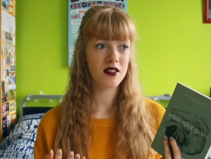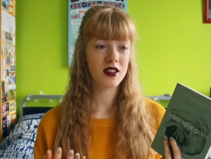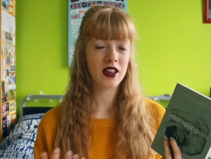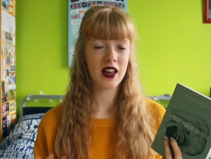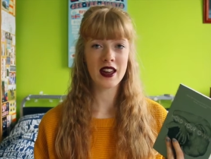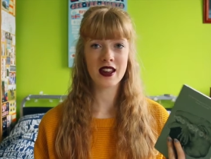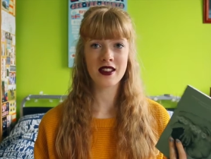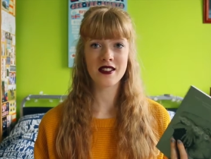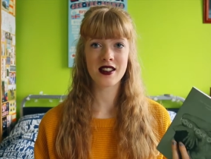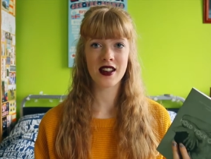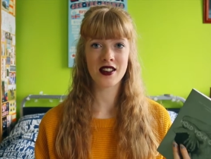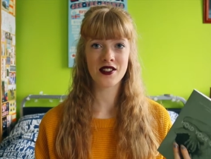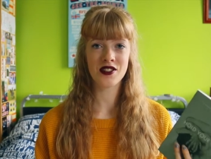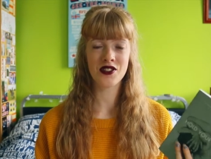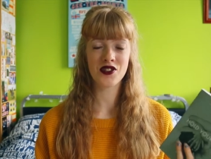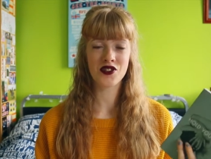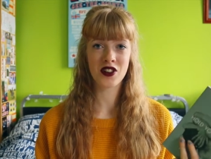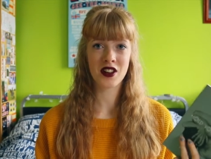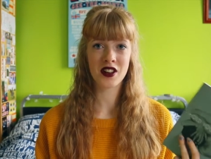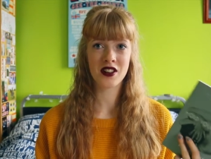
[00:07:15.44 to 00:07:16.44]

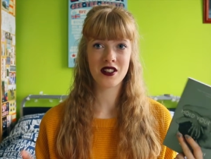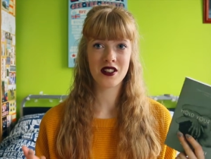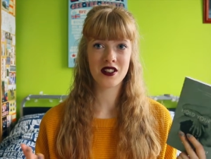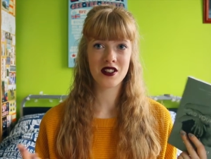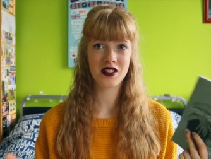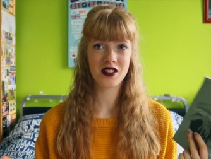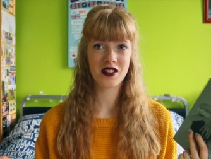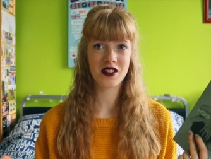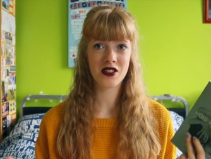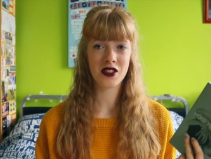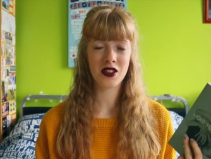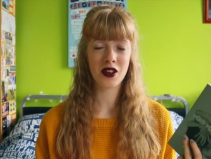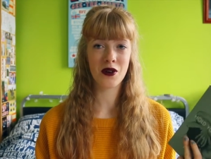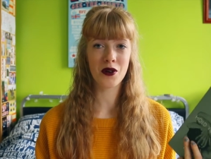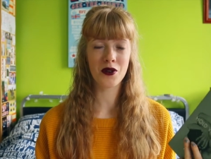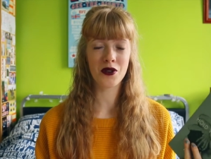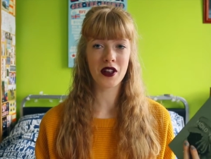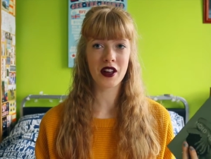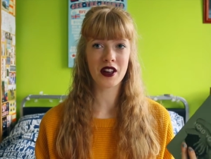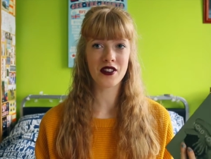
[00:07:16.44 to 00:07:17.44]
the
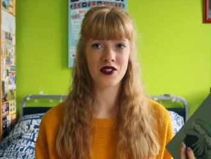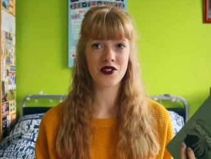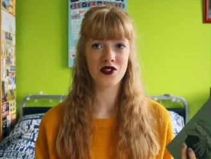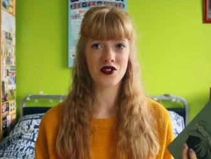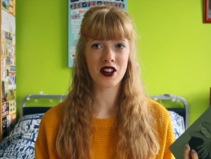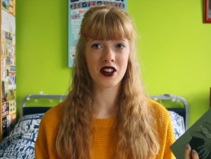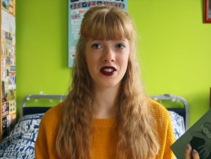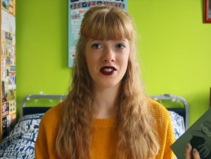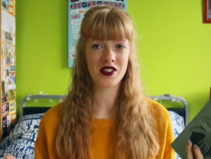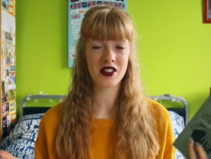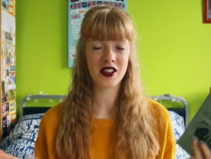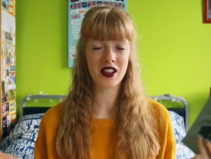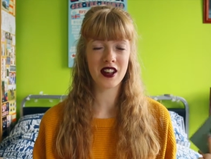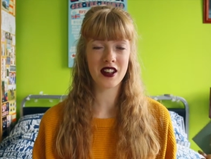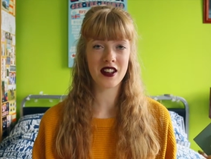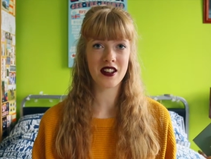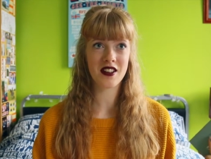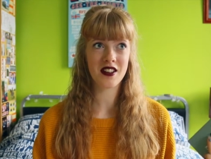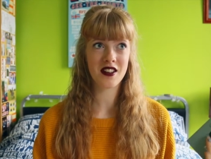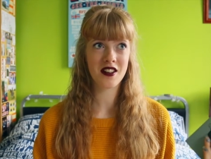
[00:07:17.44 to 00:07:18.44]
author hasn't tried to
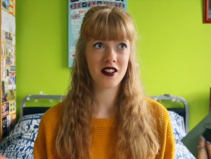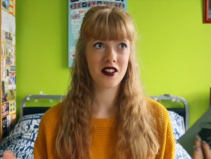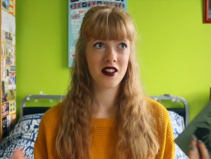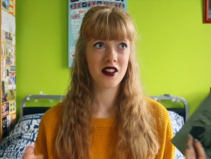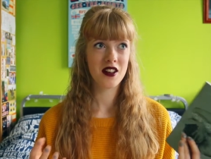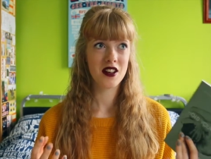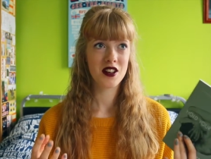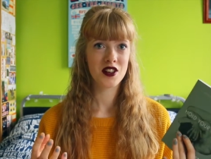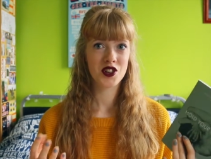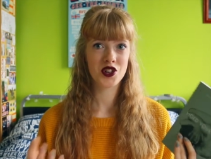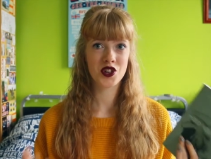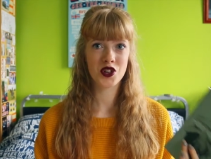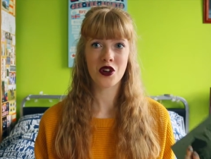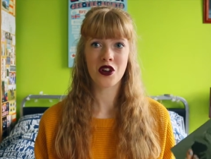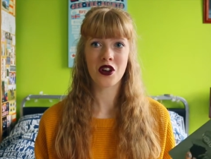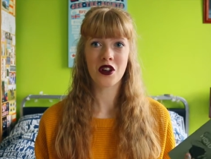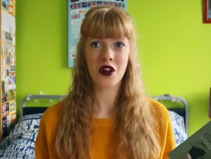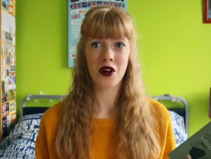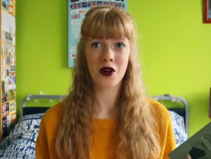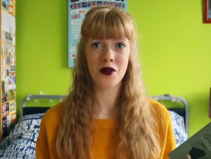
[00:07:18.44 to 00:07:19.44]
like
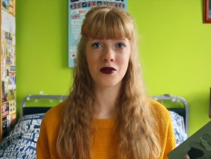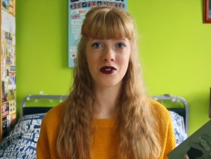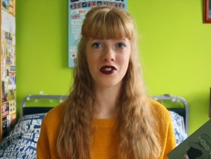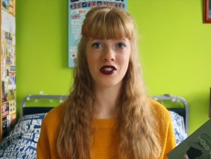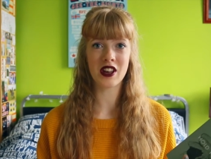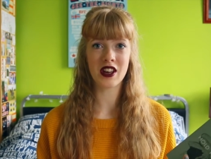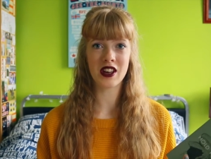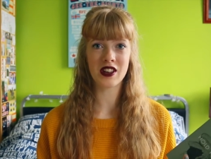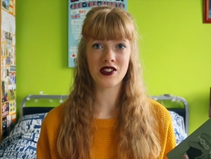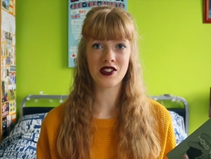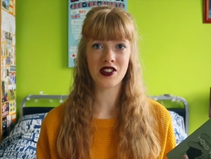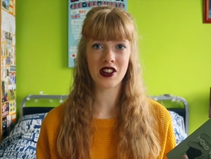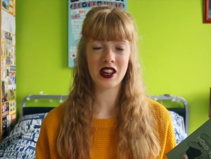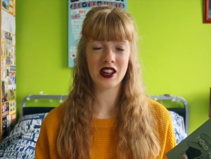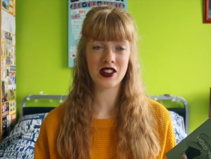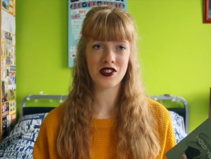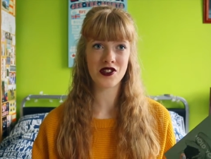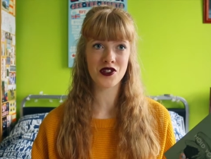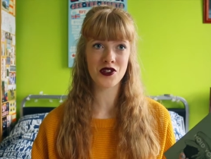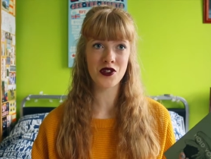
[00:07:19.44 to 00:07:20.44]
sugarcoat it.
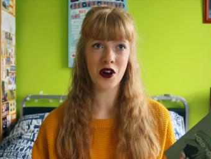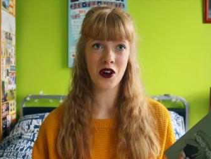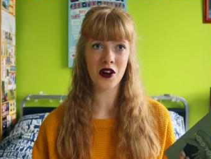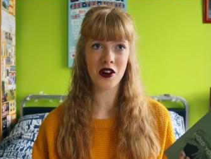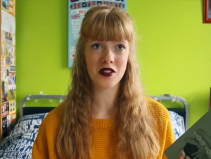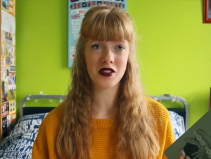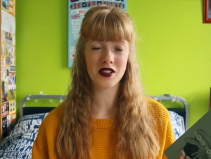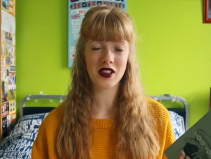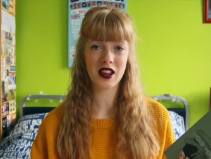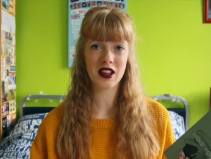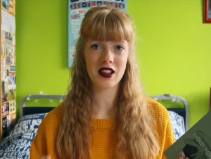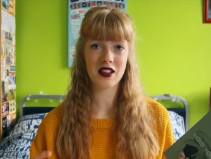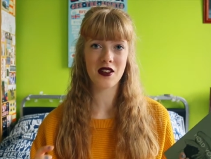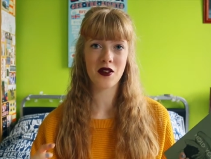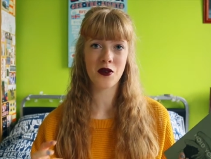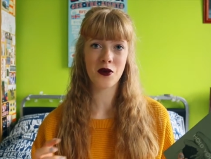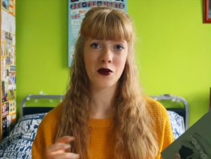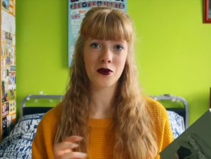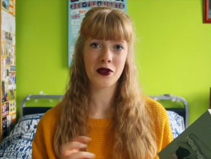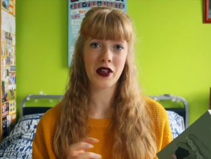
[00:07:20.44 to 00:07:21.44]
It's not
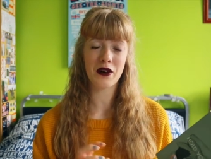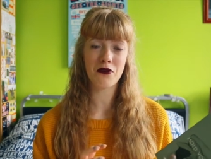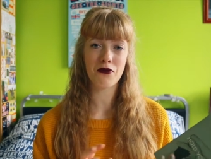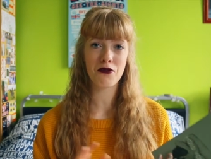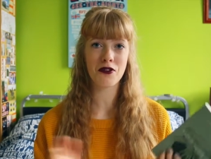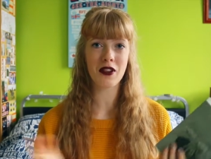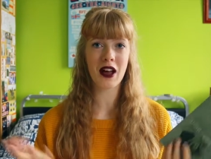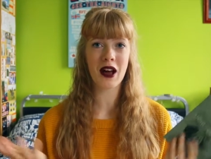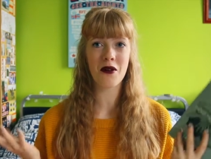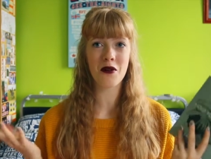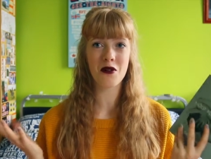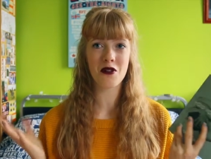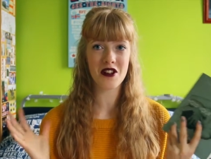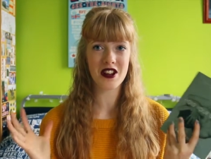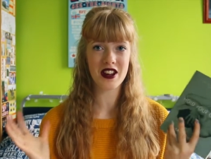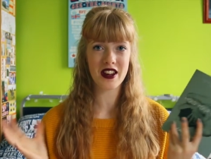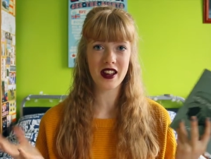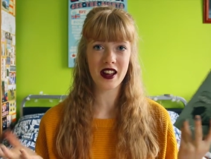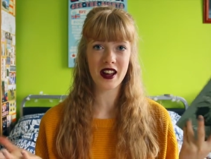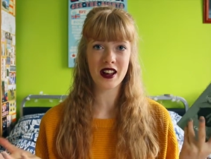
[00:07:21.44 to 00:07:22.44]
like all that
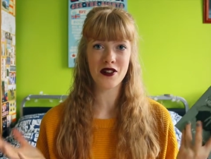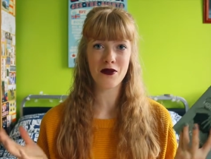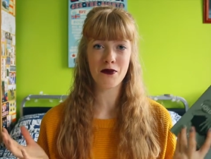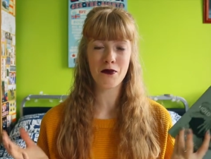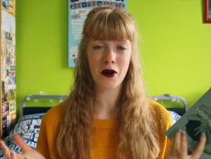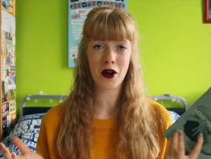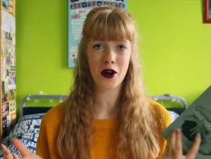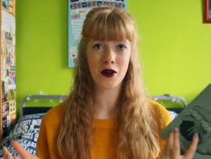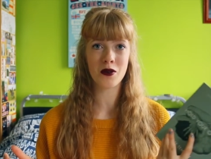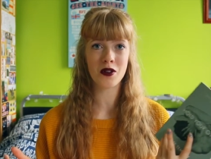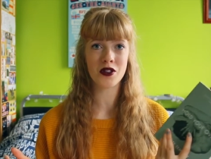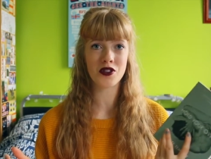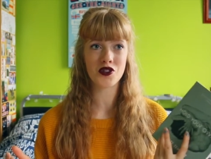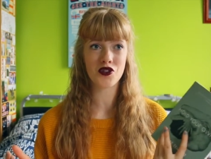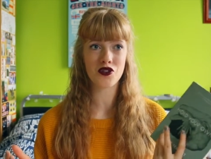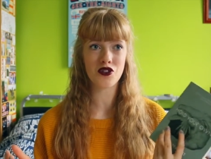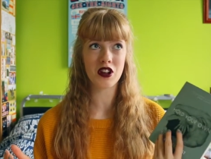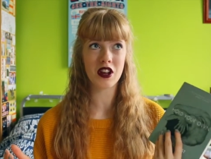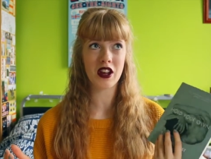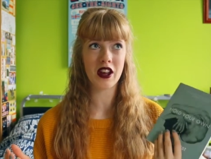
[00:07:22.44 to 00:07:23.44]
flowery kind of
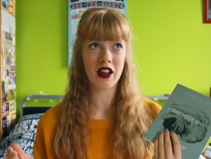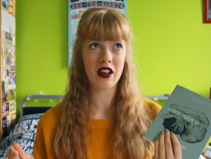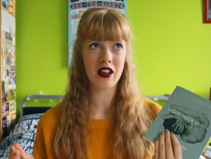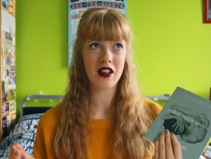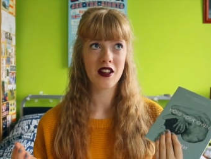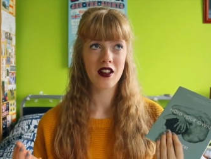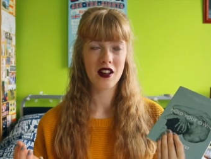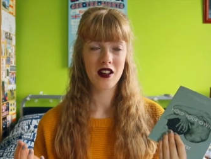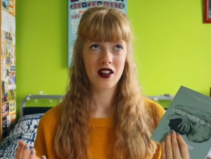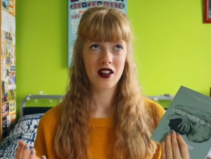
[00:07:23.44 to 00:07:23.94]
poetry